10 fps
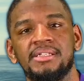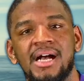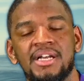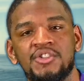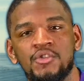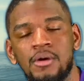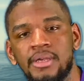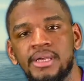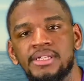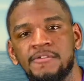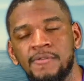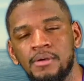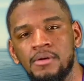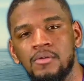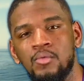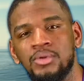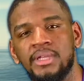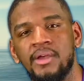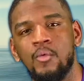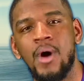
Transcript: days, Australia is filled with